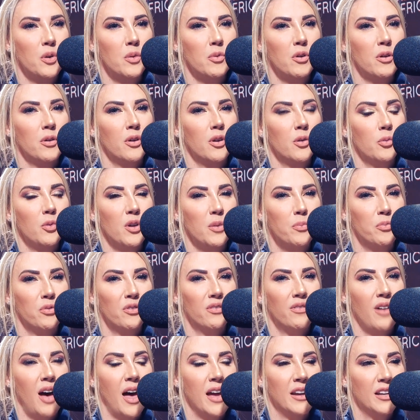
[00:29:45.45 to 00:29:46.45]
we
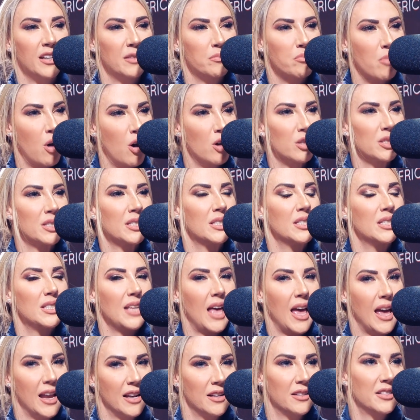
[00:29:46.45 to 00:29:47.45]
provided masks
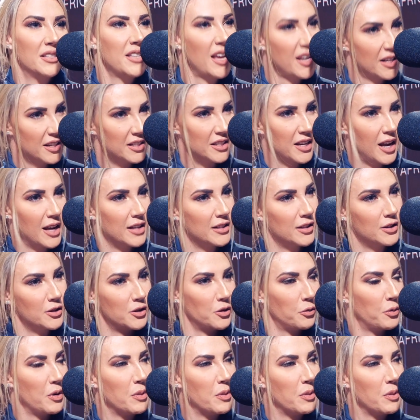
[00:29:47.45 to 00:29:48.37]
and sanitizers, so